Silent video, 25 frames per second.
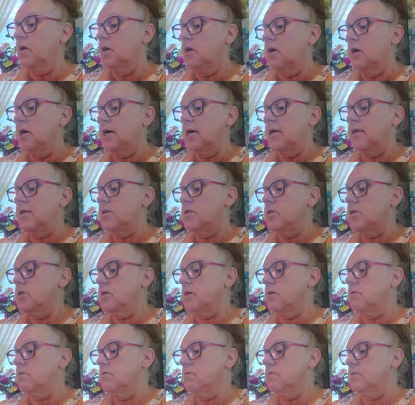I
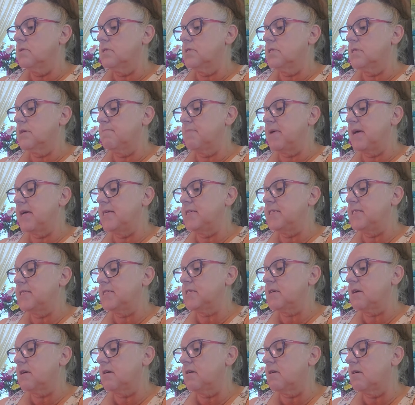don't see, based
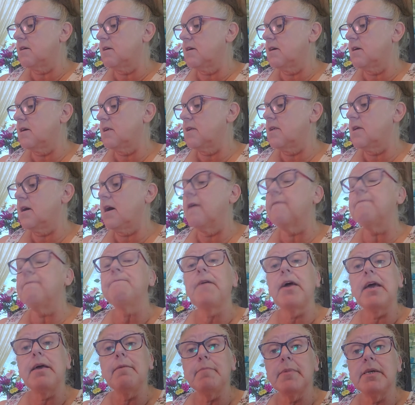on a
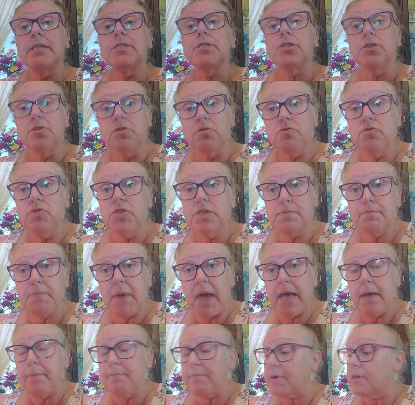famous
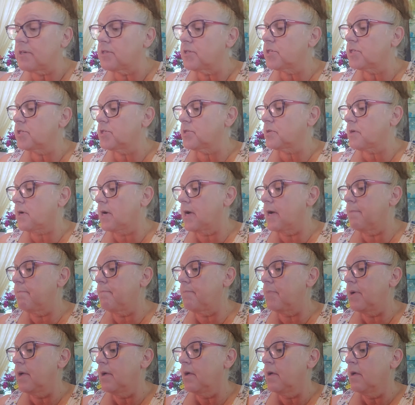newspaper strip,
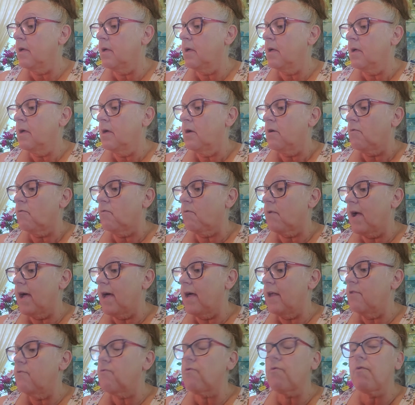
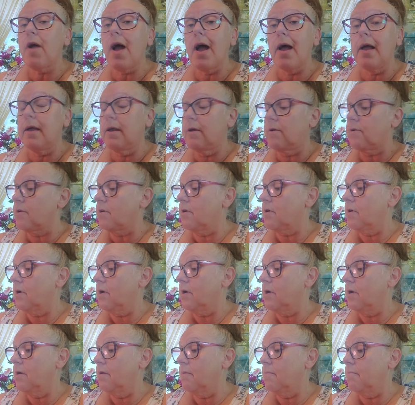Red Rider
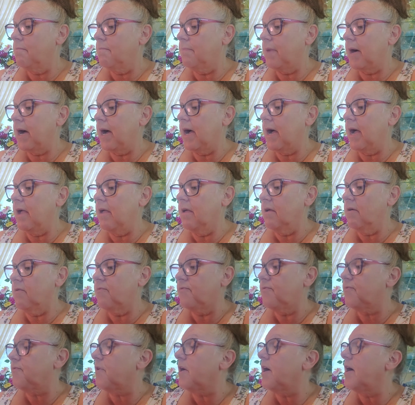by
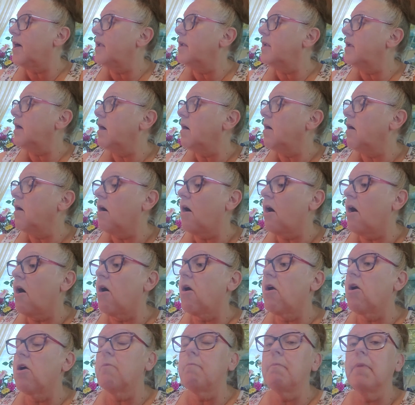Fred
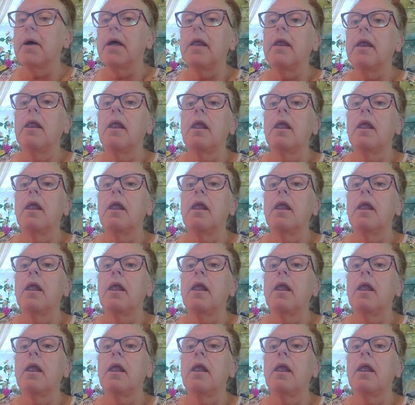Harmon.